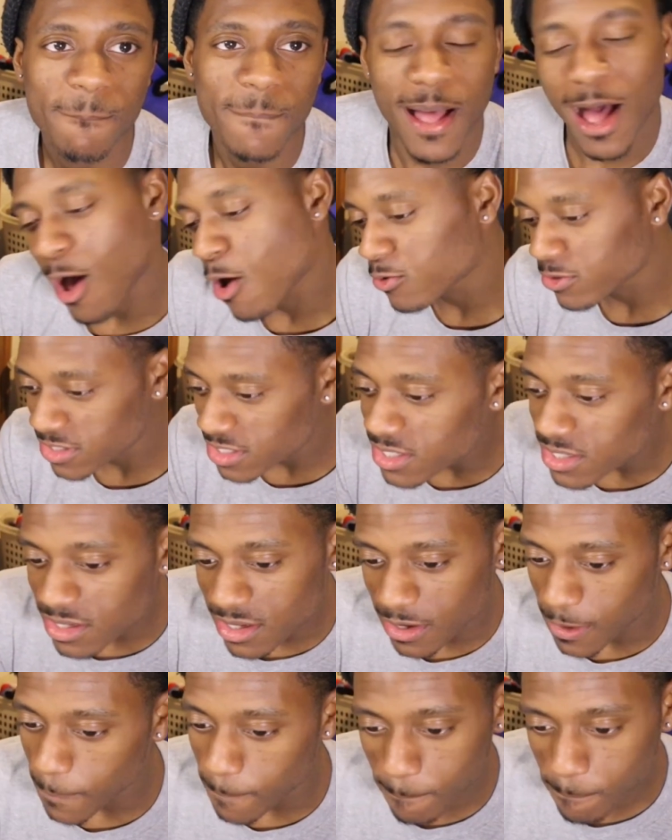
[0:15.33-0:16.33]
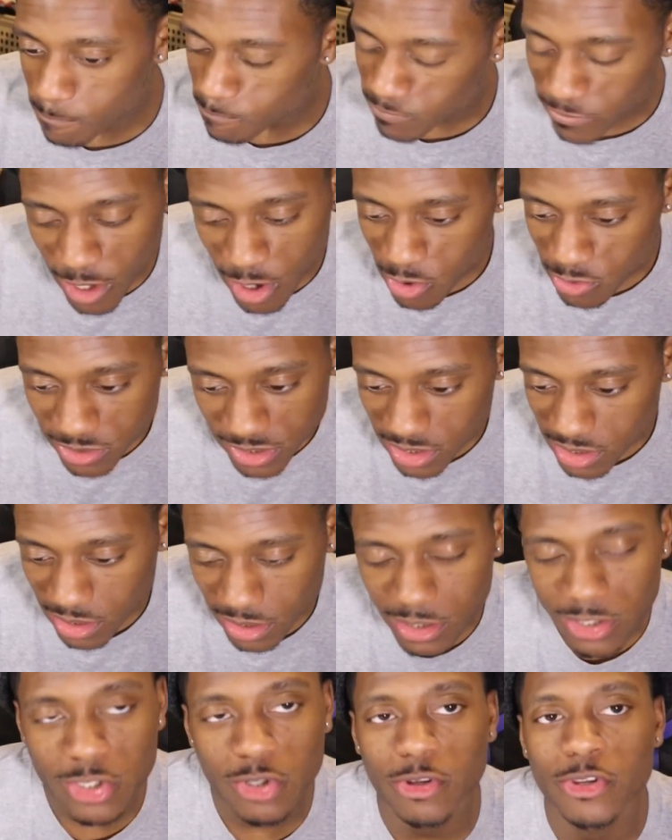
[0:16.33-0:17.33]
I don't see it. I don't see
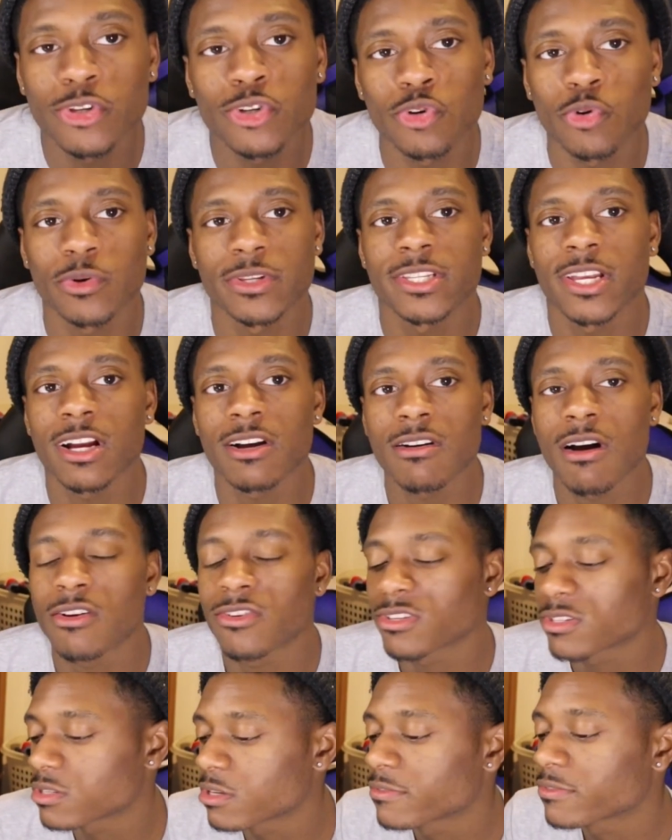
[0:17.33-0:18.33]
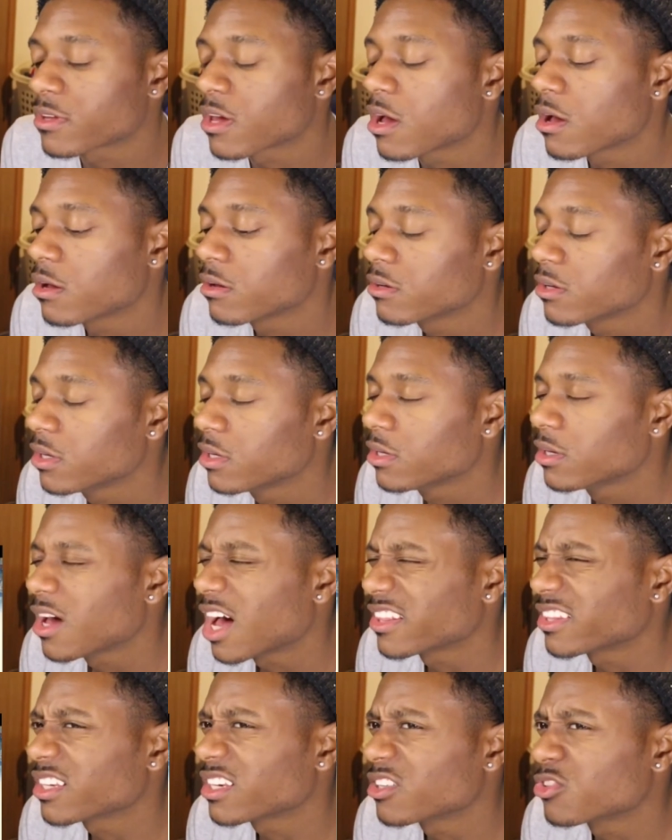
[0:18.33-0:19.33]
it. You know, he grew his hair out and stuff though.
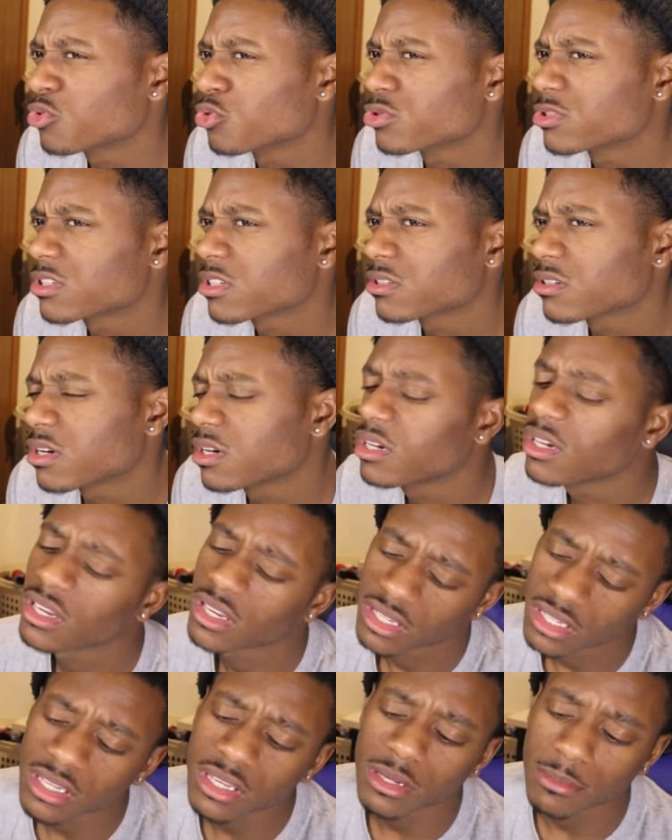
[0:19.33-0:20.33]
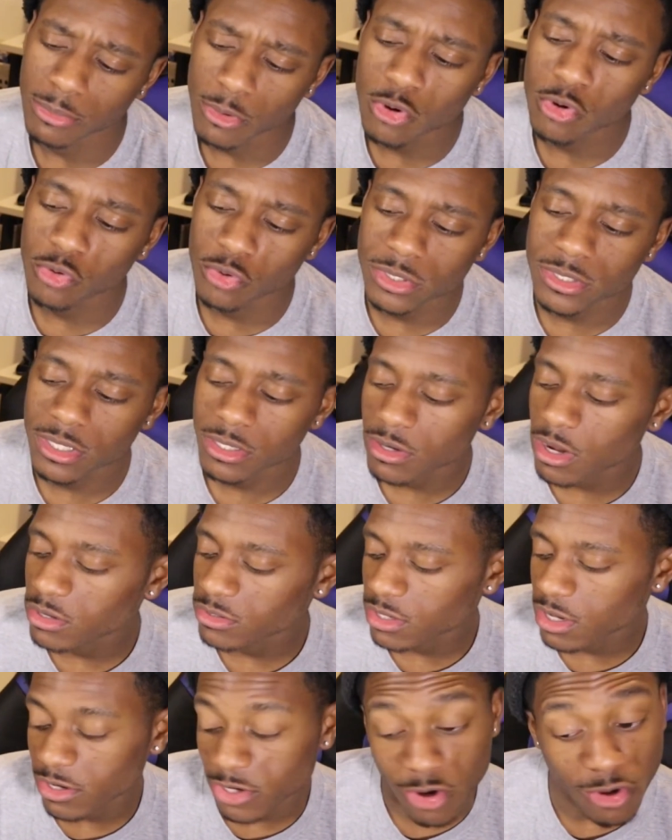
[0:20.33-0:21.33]
I think he grew his hair out. Yeah, bro grew his hair
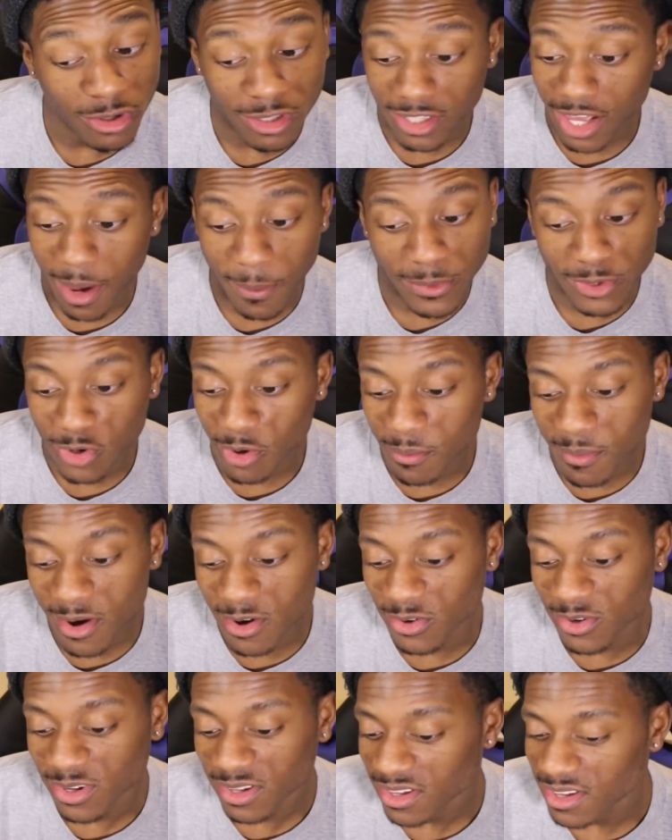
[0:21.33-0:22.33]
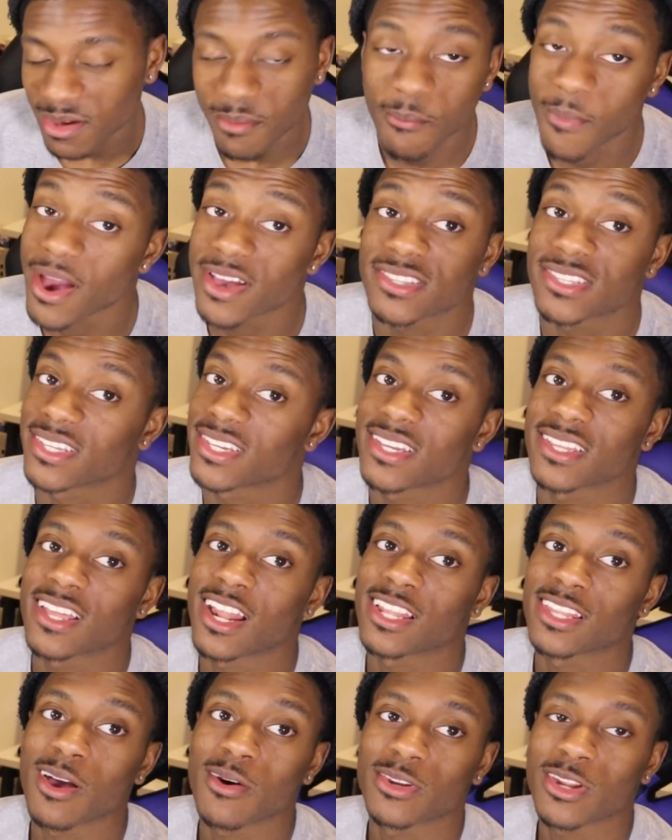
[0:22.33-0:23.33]
out now. He don't look like me no more. But I used to get
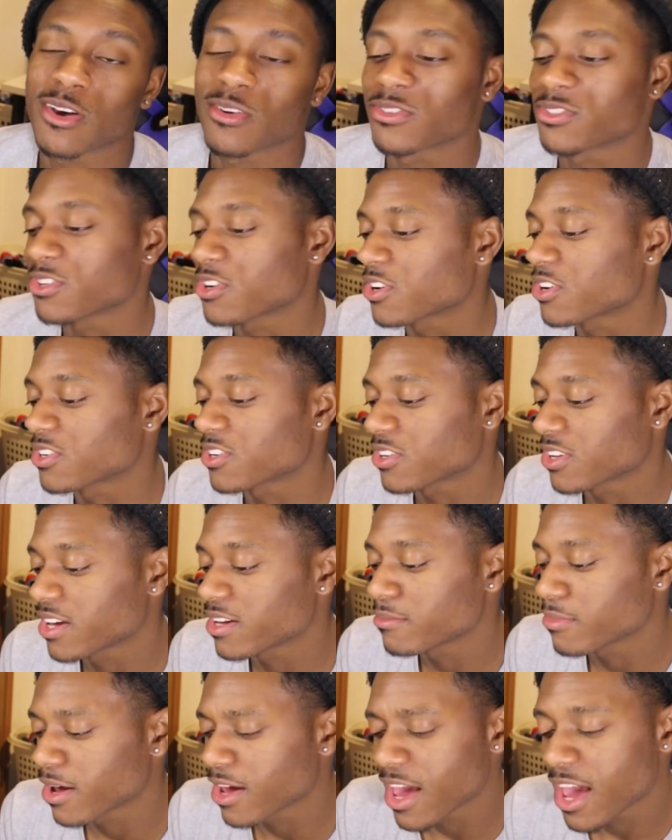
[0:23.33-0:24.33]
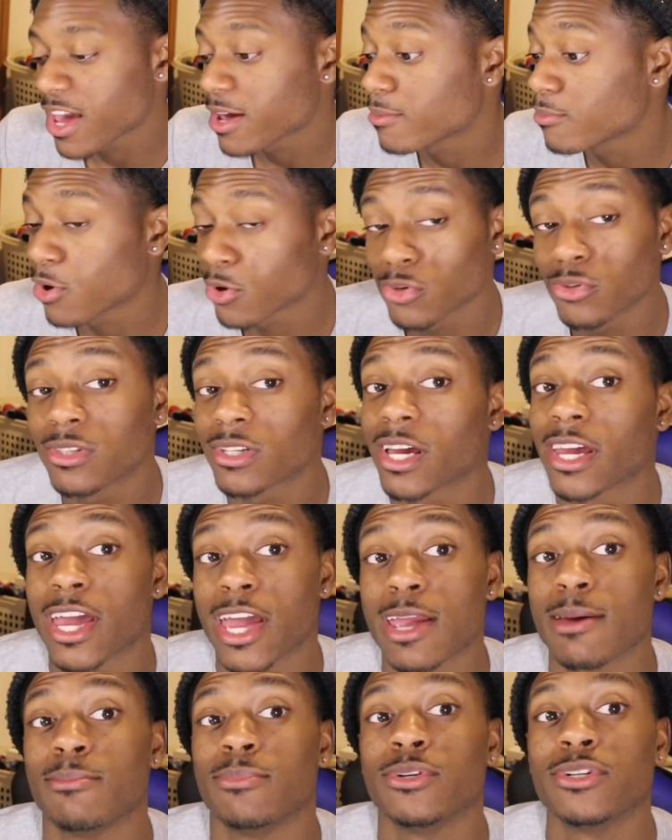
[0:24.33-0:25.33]
that a lot when I was younger though. Like, everybody, hey, bro, you look like
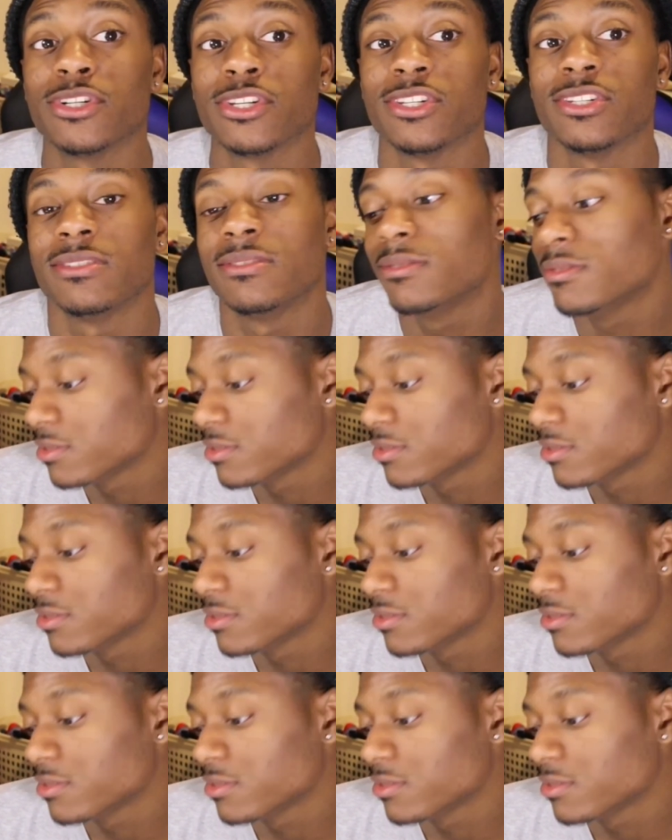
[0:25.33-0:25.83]
A Boogie.